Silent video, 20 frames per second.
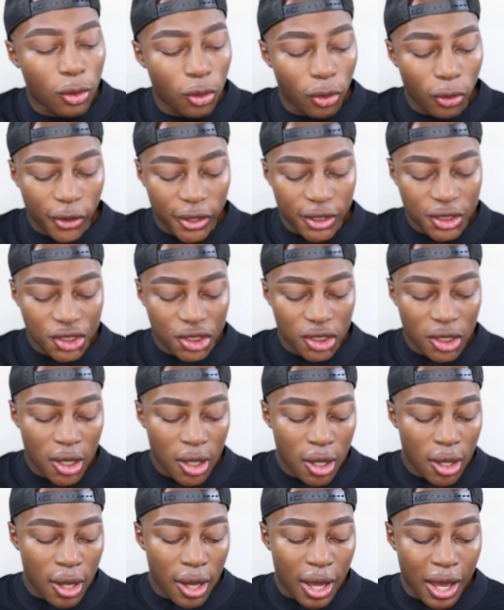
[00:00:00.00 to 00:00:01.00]
gorge.
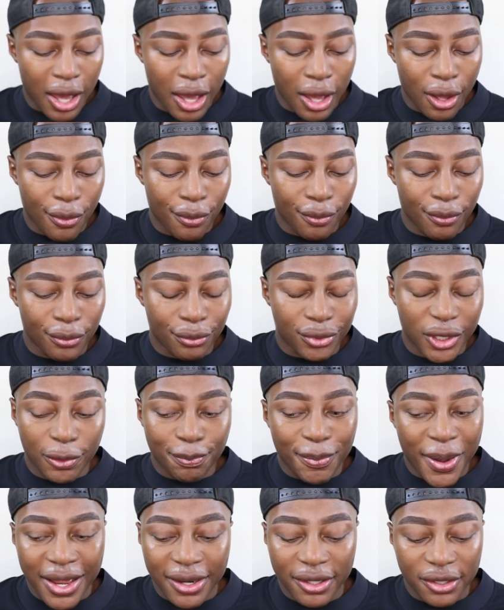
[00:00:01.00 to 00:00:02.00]
This
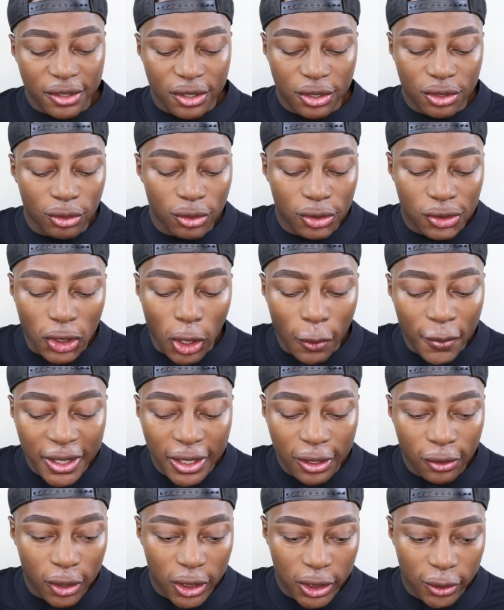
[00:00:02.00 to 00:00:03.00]
palette you could do so
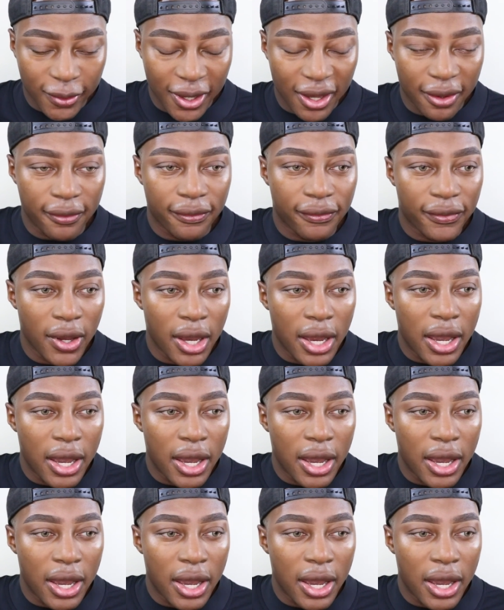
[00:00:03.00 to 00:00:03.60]
many looks with.